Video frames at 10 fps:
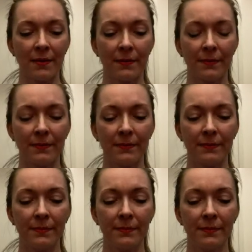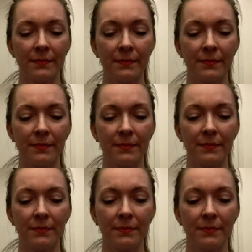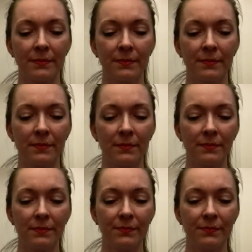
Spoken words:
Nothing is said.